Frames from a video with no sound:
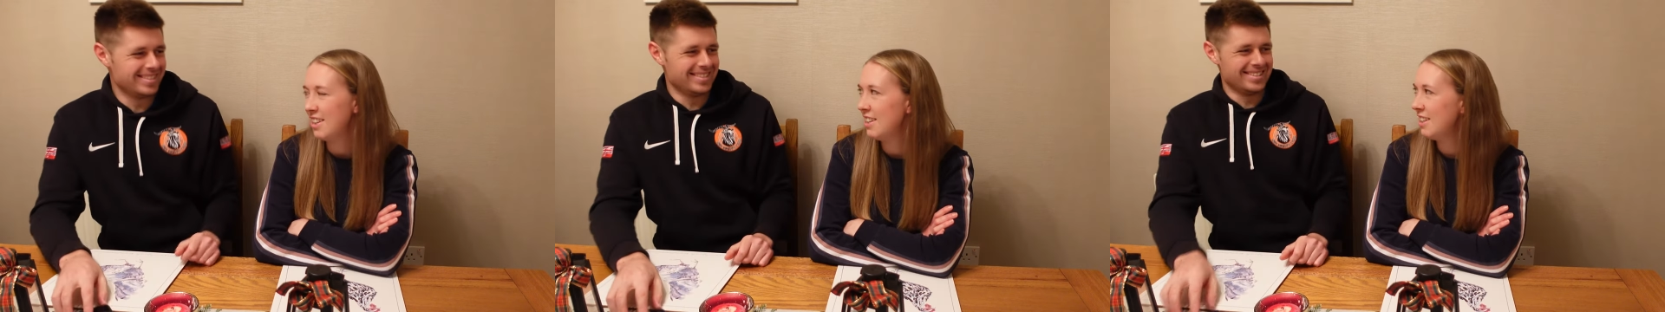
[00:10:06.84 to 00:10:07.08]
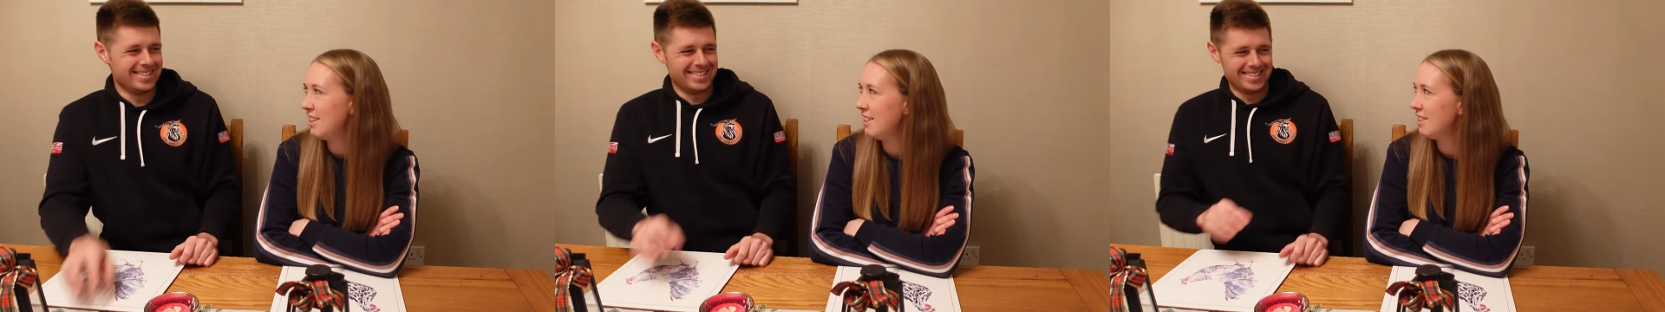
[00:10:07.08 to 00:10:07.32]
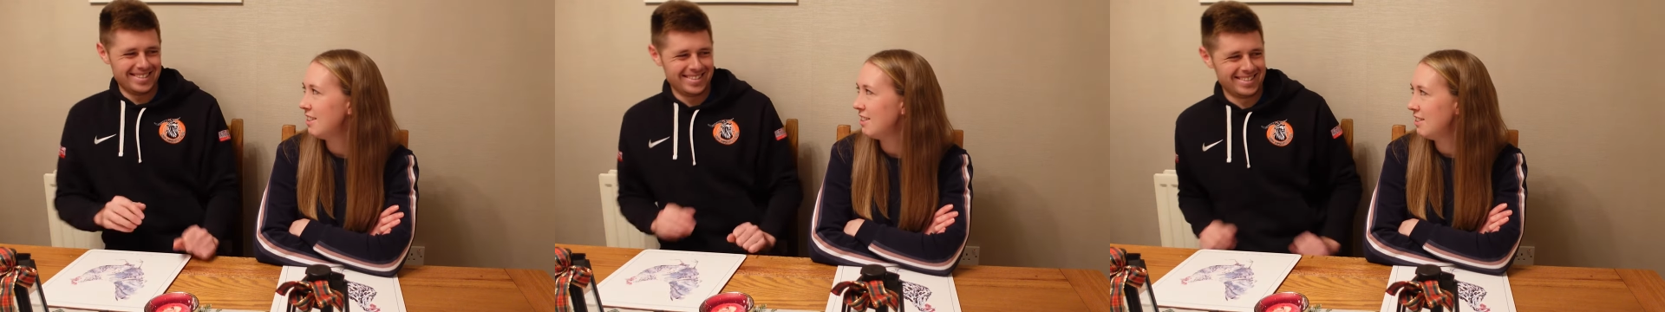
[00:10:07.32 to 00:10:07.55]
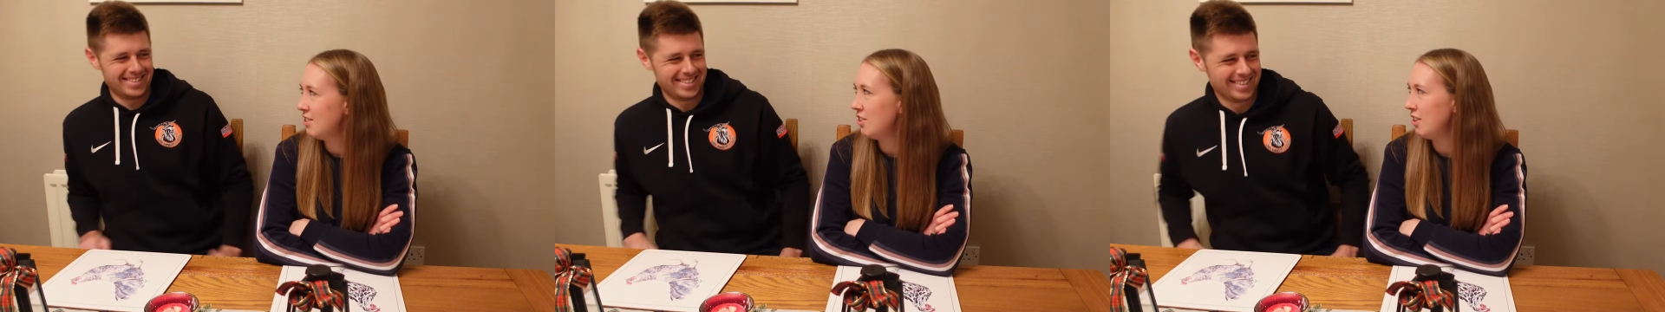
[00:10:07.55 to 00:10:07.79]
Speaker 1: eh
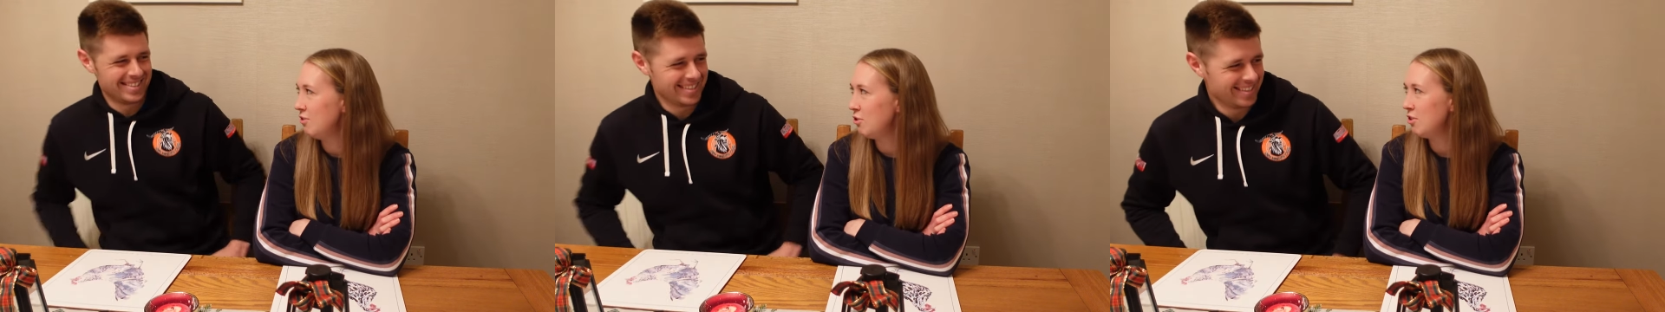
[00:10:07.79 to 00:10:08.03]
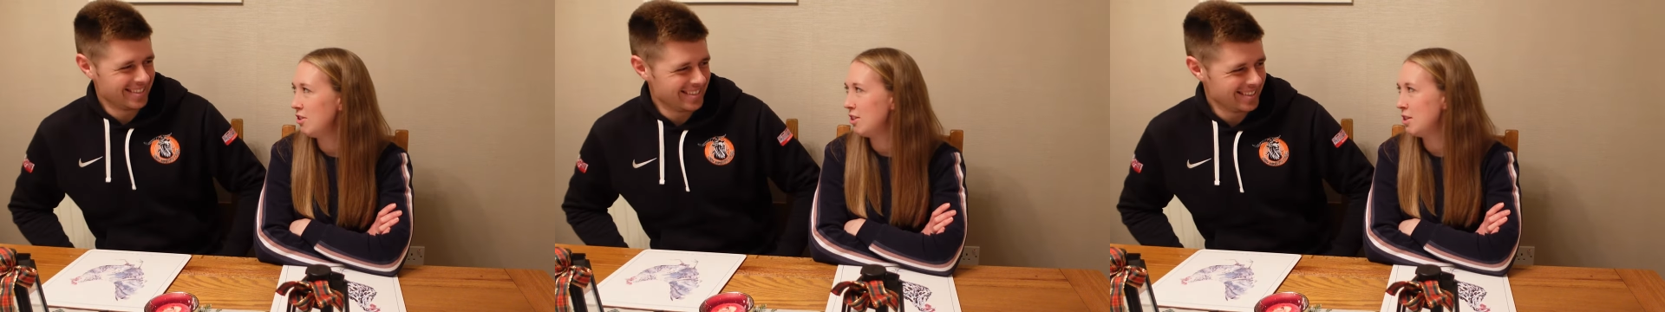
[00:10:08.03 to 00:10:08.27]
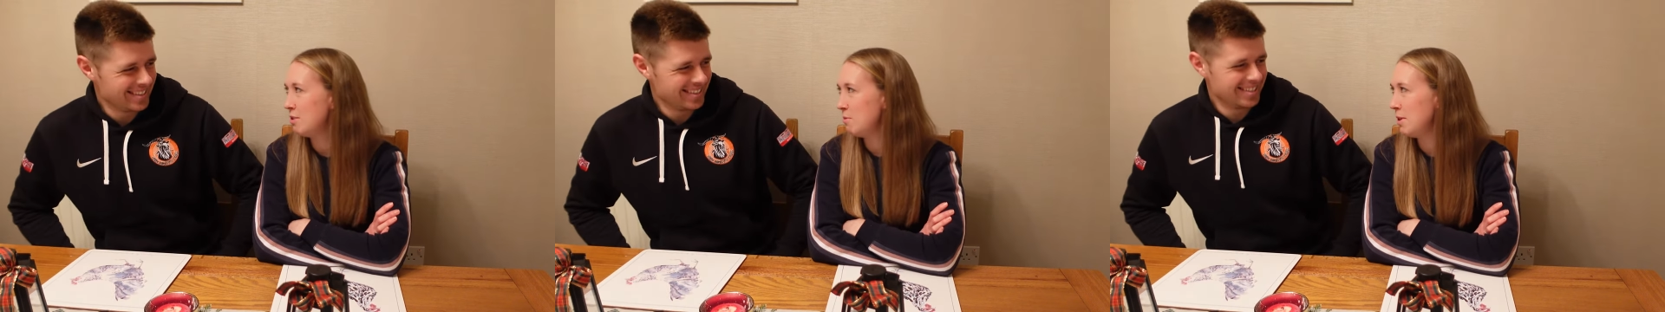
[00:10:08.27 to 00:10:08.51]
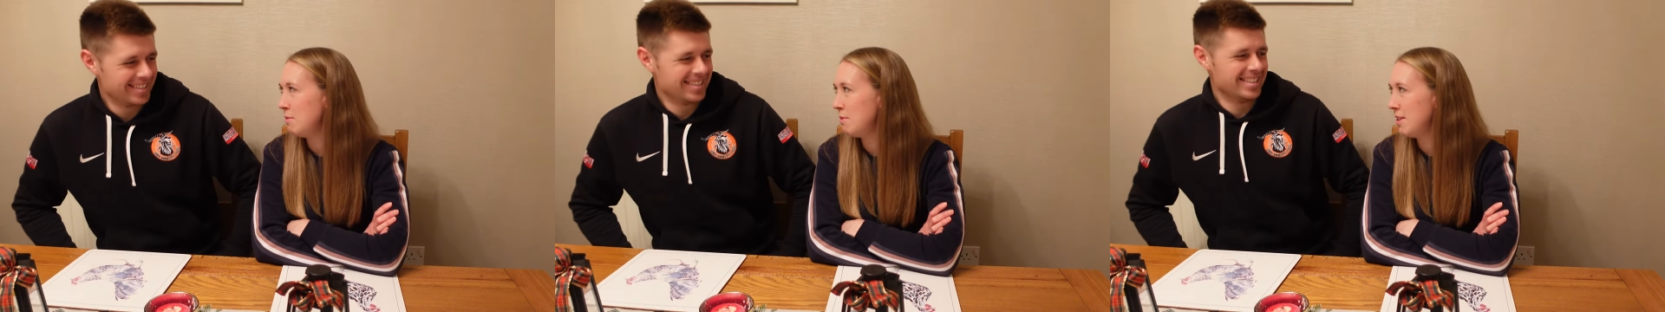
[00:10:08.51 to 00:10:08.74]
don't
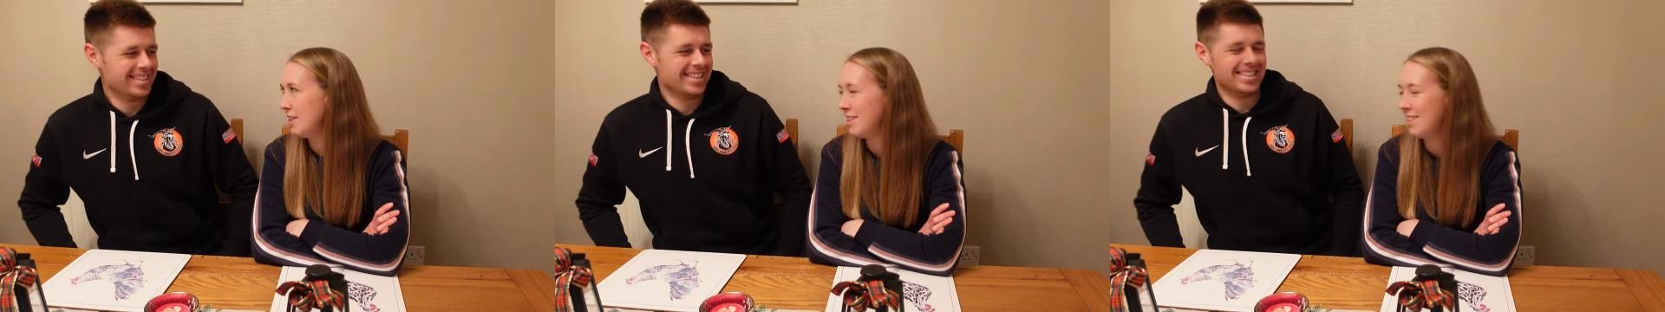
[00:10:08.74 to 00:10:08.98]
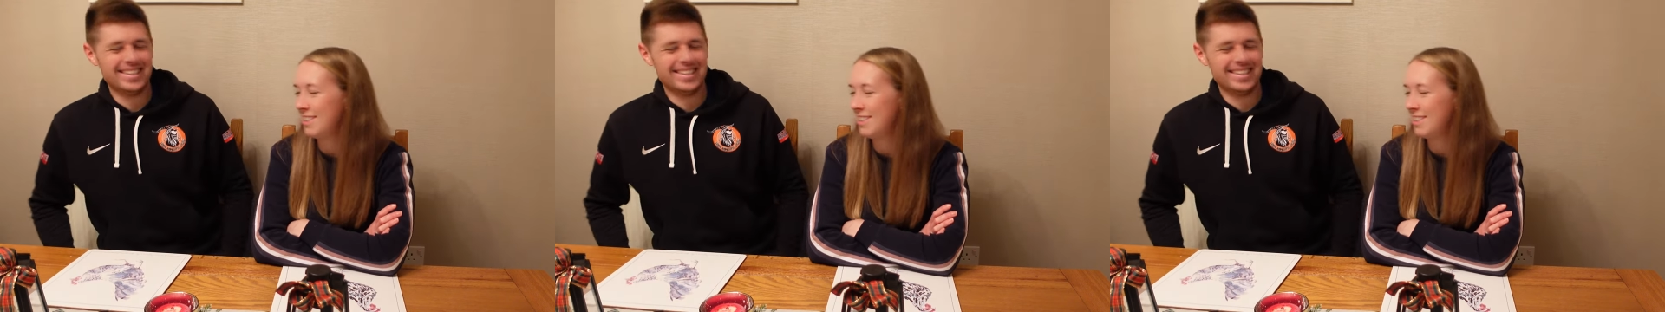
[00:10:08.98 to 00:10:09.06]
underestimate me